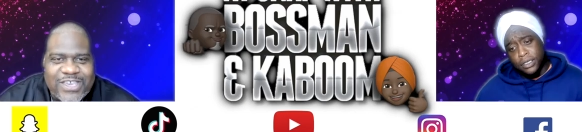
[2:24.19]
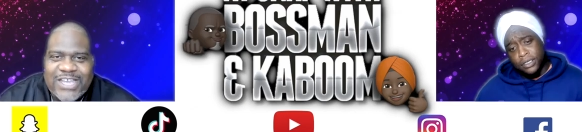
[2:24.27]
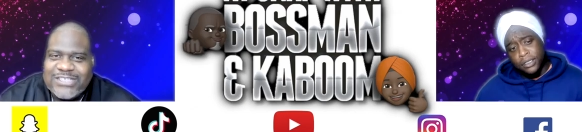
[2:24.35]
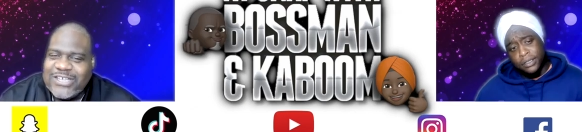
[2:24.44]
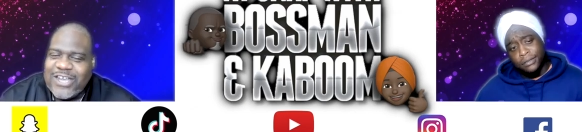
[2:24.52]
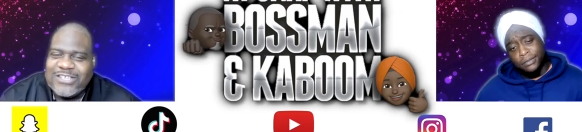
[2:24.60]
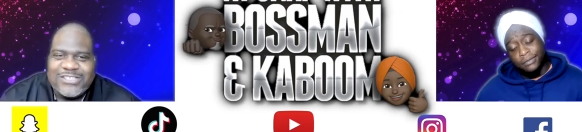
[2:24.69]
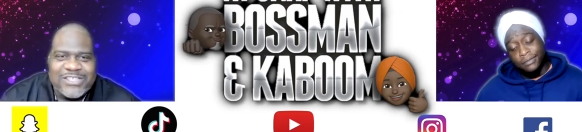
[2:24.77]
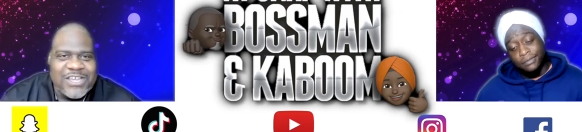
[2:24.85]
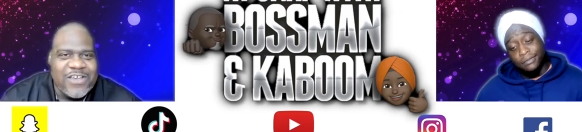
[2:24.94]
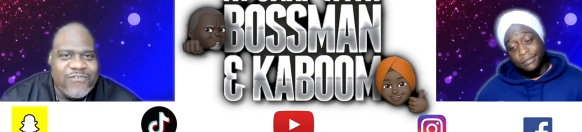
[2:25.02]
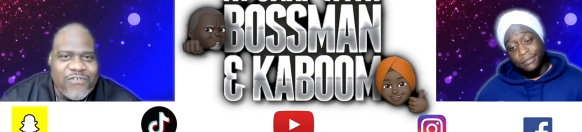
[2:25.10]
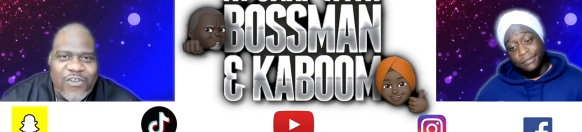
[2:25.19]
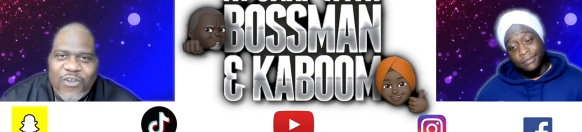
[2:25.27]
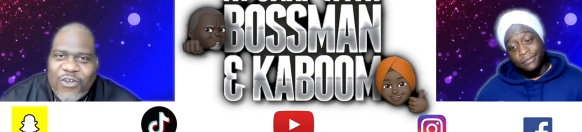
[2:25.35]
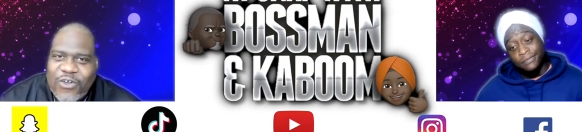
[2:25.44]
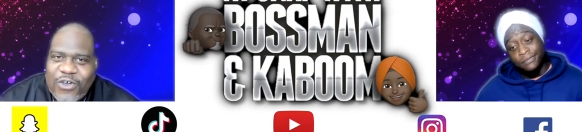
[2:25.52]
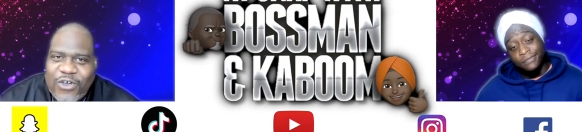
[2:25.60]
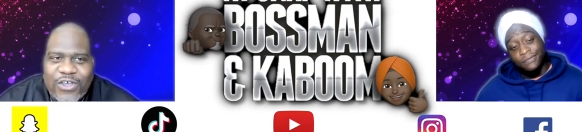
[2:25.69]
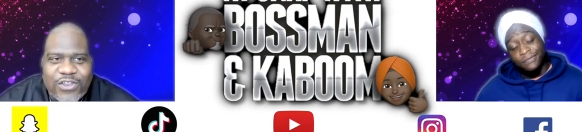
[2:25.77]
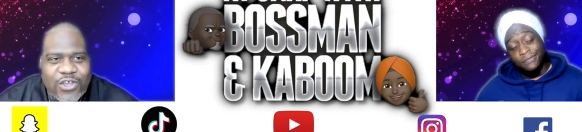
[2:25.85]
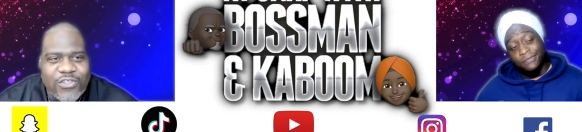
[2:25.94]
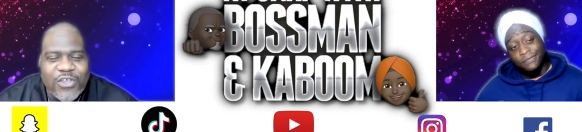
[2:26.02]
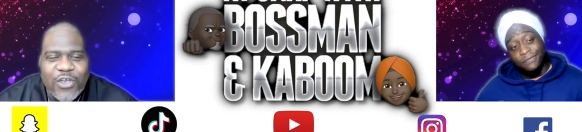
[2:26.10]
Speaker 1: catch our stuff
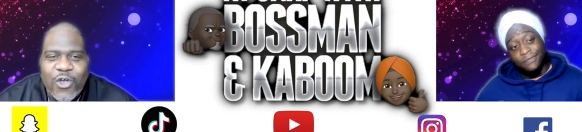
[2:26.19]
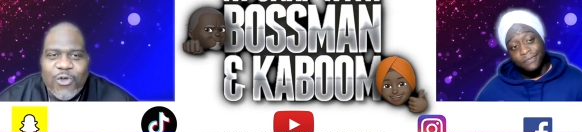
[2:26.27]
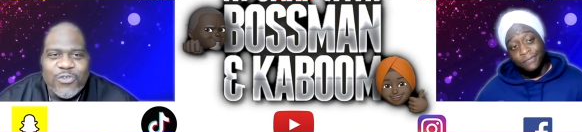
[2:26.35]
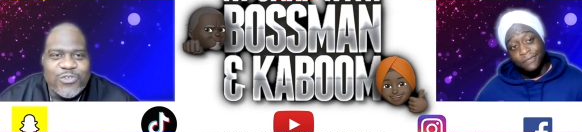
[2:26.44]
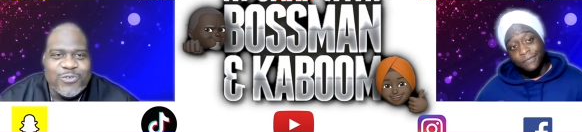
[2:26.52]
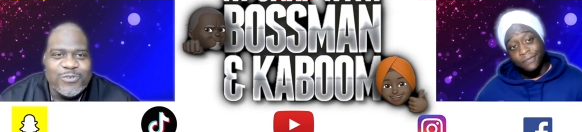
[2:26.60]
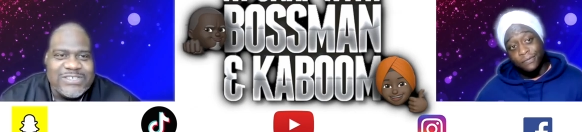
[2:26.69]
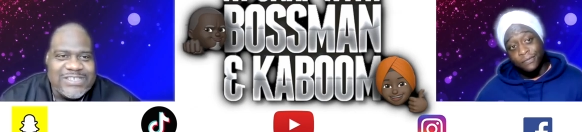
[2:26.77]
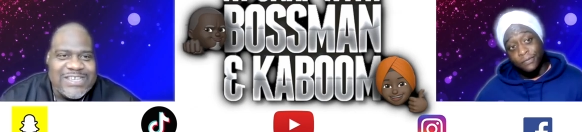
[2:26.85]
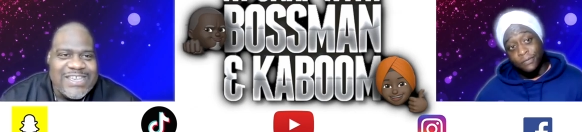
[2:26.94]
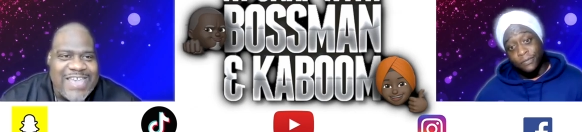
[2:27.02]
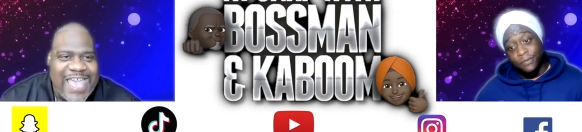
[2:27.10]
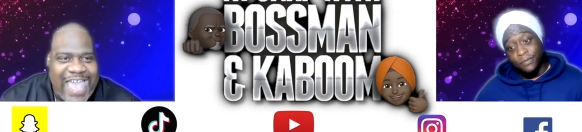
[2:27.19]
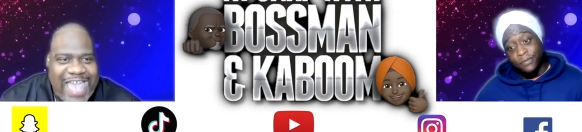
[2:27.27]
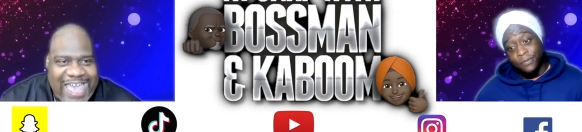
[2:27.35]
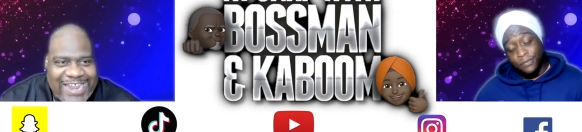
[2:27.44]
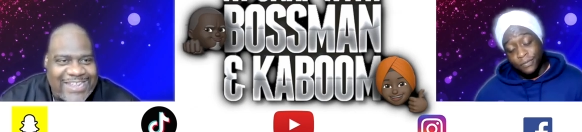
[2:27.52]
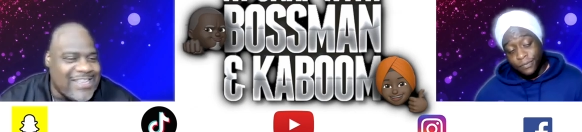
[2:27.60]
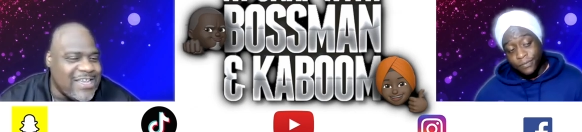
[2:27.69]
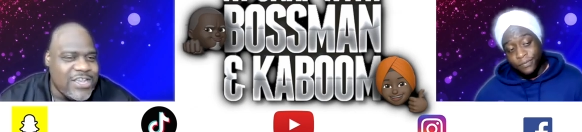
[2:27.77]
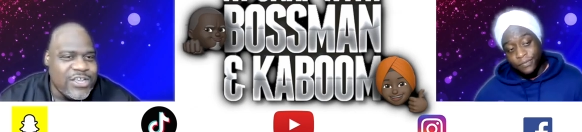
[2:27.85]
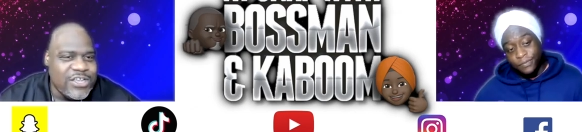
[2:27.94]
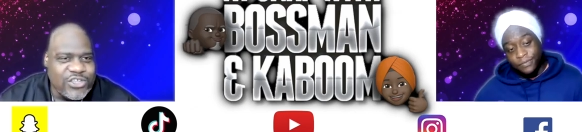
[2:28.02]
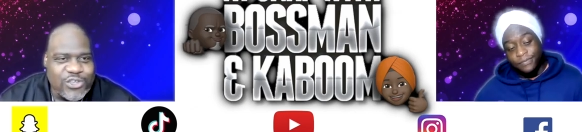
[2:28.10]
on the OUC Attic
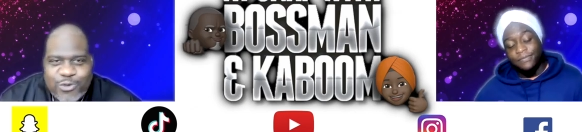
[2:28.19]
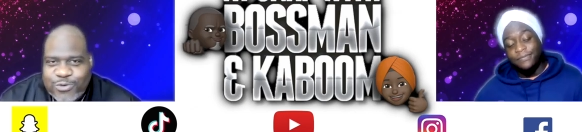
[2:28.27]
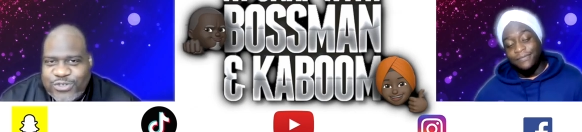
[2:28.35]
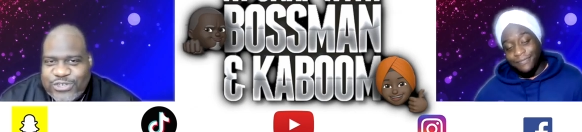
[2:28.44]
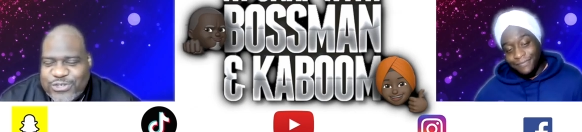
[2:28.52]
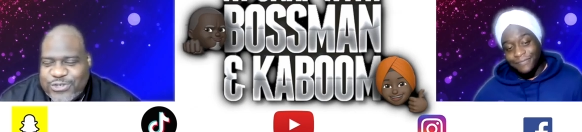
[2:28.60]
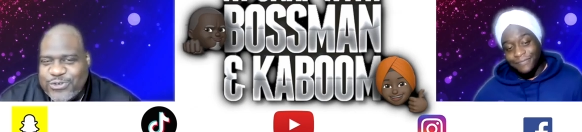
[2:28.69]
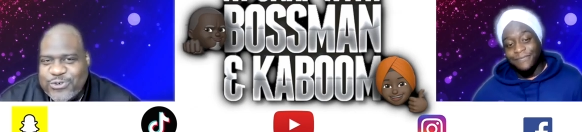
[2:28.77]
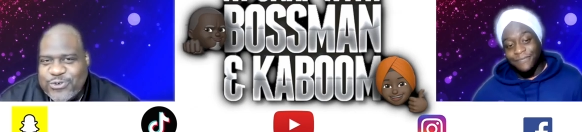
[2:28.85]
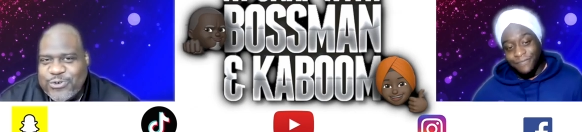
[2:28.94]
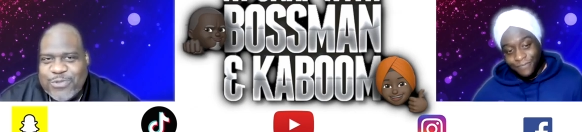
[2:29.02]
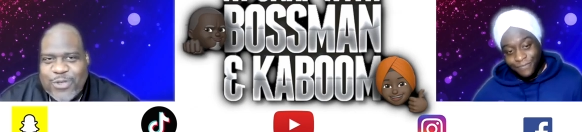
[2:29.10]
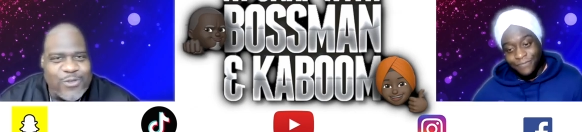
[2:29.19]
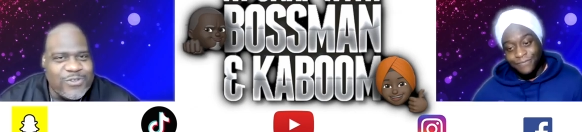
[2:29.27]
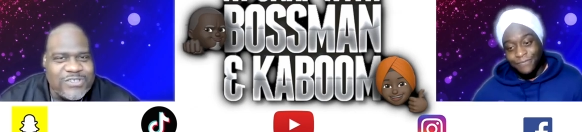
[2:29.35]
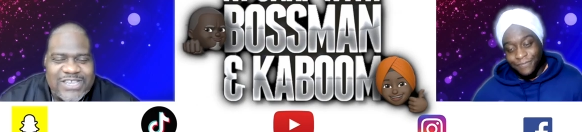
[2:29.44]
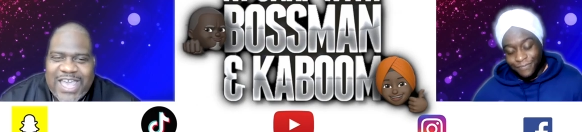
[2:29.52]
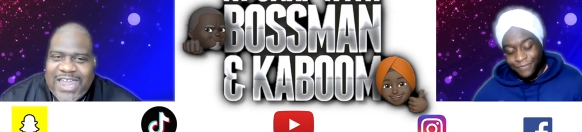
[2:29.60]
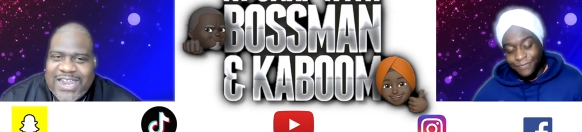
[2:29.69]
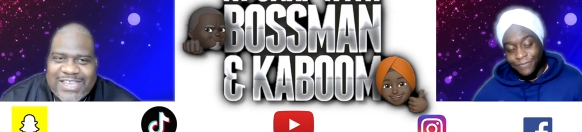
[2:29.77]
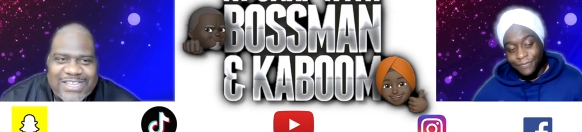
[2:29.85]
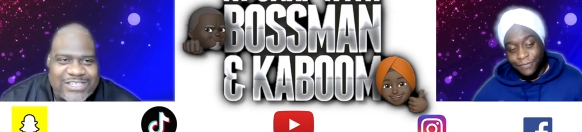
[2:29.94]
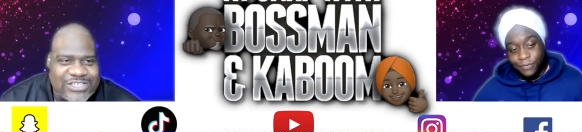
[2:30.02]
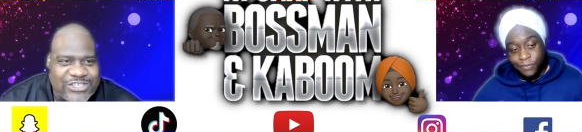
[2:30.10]
YouTube, the OUC
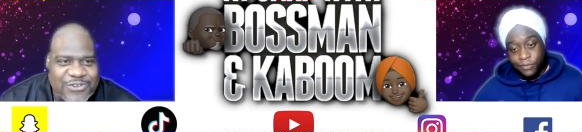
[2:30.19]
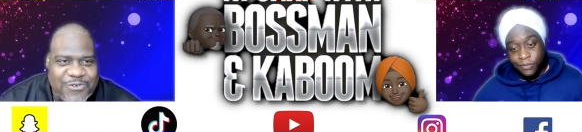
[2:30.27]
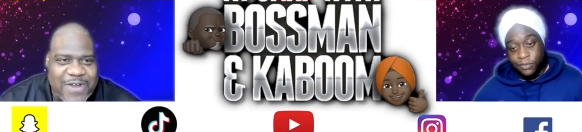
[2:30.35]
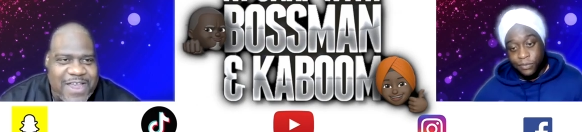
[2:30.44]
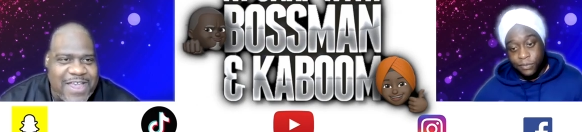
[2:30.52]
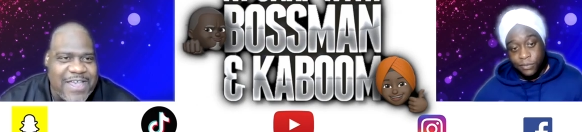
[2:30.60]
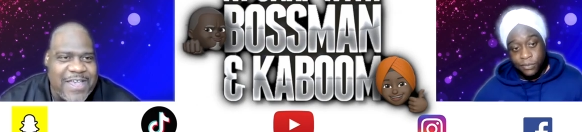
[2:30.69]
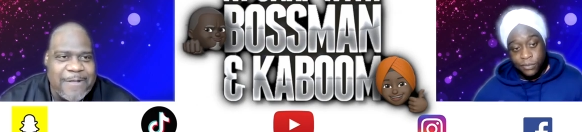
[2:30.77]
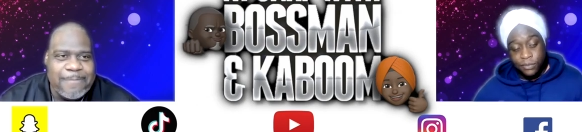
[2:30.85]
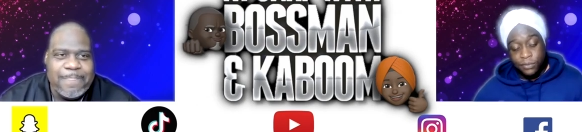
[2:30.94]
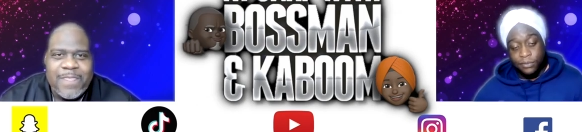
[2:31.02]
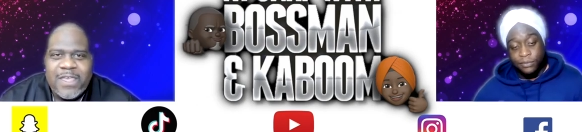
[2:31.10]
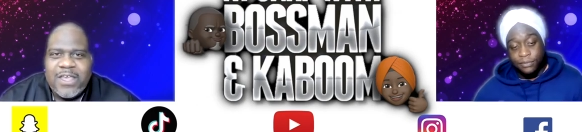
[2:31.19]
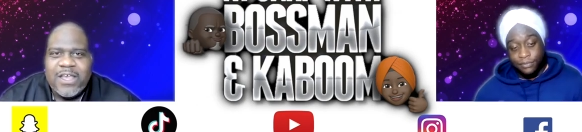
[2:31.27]
Attic Instagram,